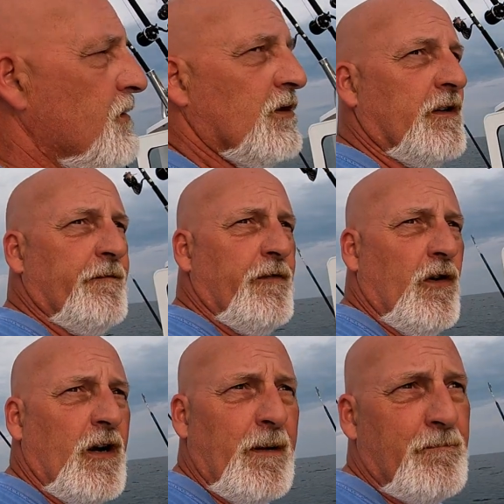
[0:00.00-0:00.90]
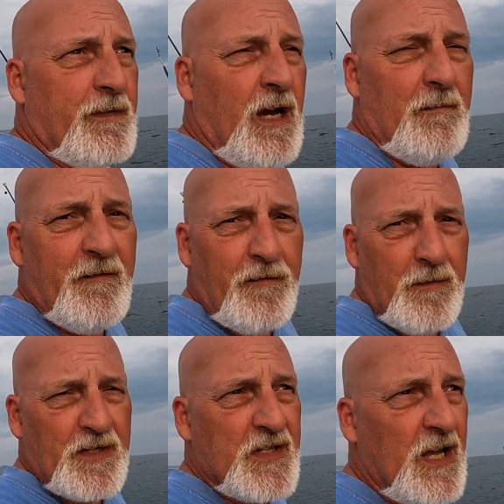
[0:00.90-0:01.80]
looking for. I'm coming
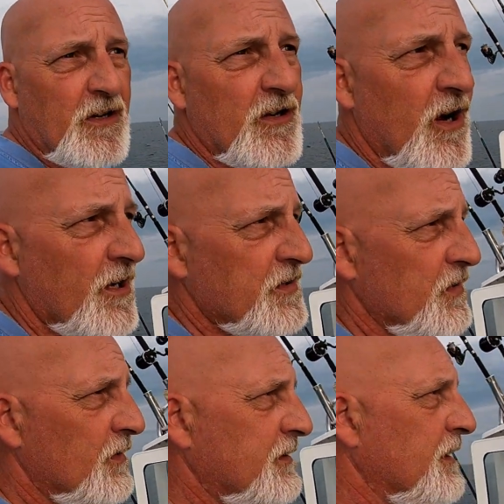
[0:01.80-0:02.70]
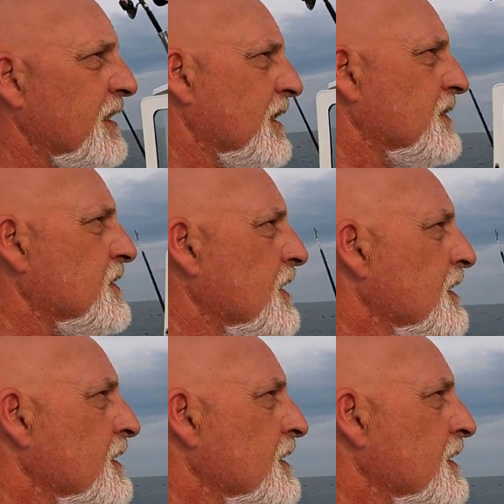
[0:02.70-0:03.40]
from a center console to this,